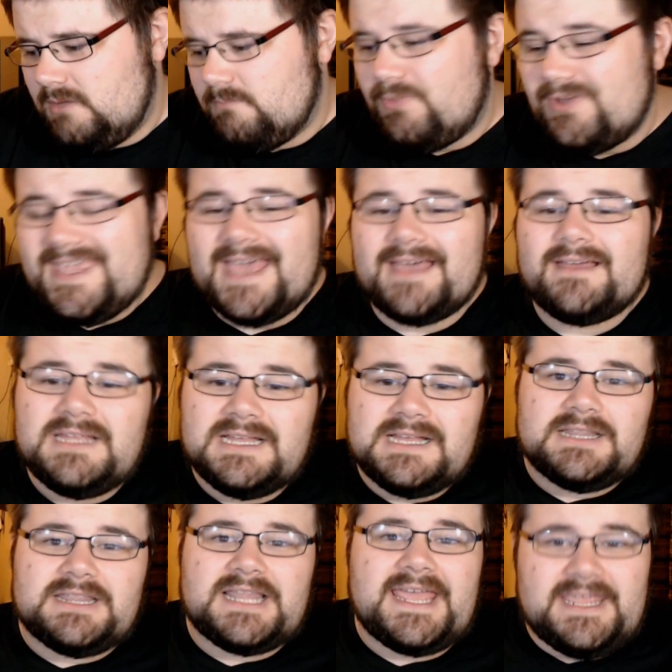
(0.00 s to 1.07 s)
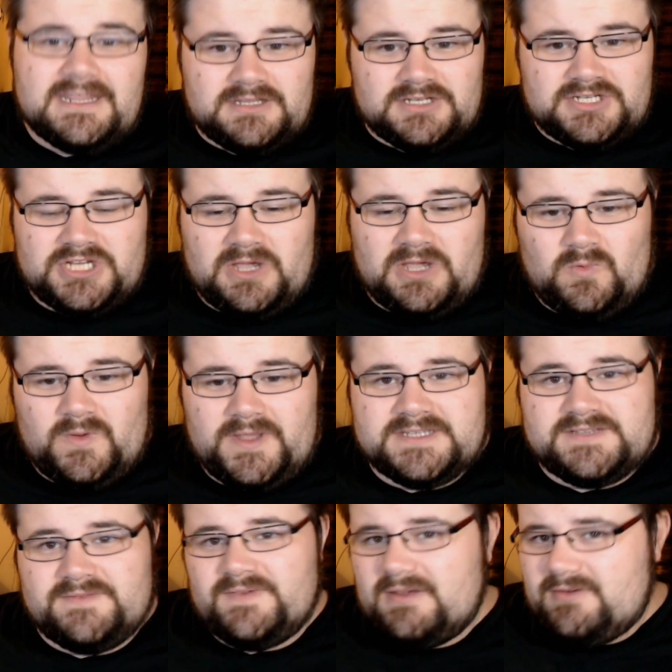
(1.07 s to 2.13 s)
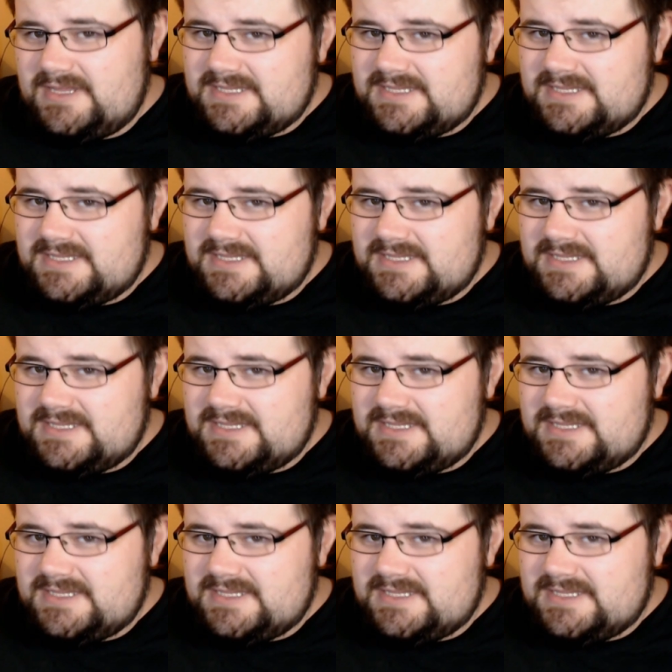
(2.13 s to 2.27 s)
But yeah, Light in the show is a very